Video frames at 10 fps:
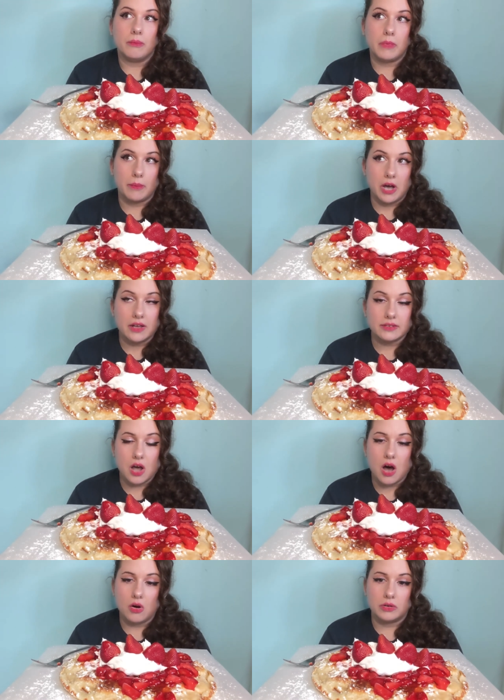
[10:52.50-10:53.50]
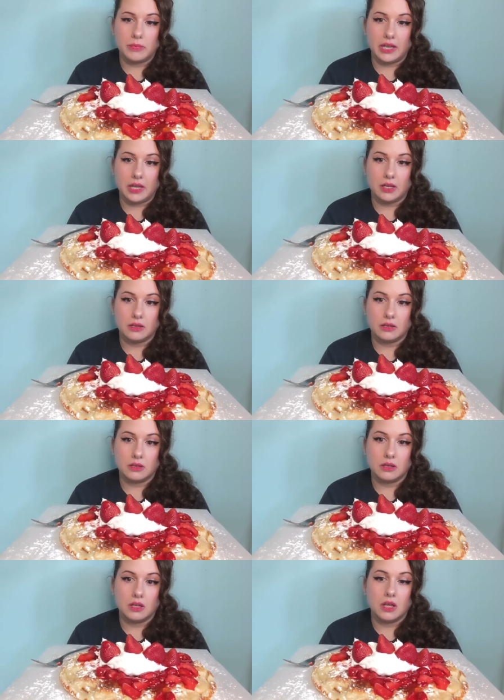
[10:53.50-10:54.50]
my boss called me
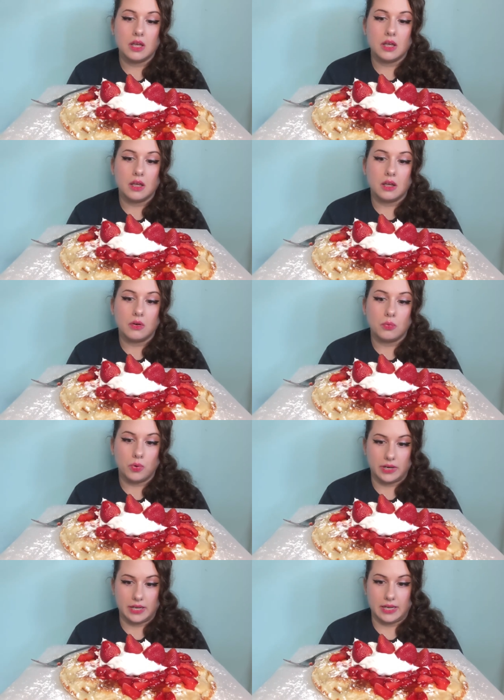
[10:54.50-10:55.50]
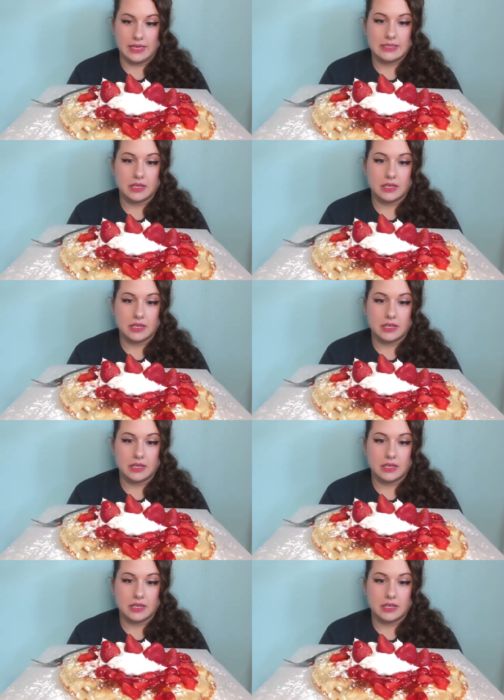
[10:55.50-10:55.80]
one night